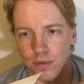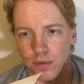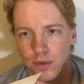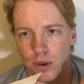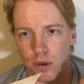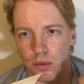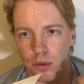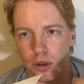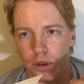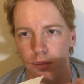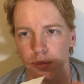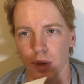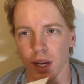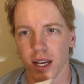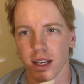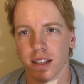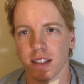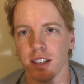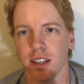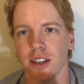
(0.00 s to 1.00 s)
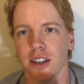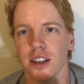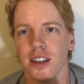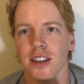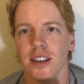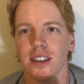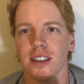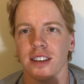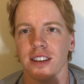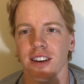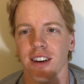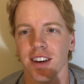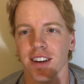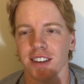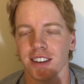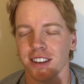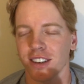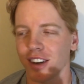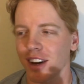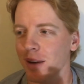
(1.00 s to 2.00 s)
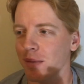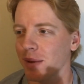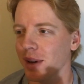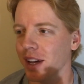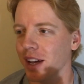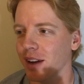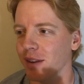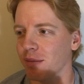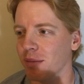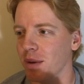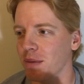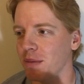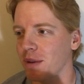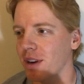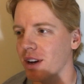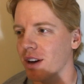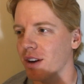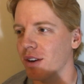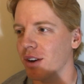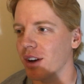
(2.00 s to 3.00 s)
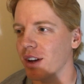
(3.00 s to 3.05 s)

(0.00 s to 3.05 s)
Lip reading: almost a bacteria. Crap, I can't remember now.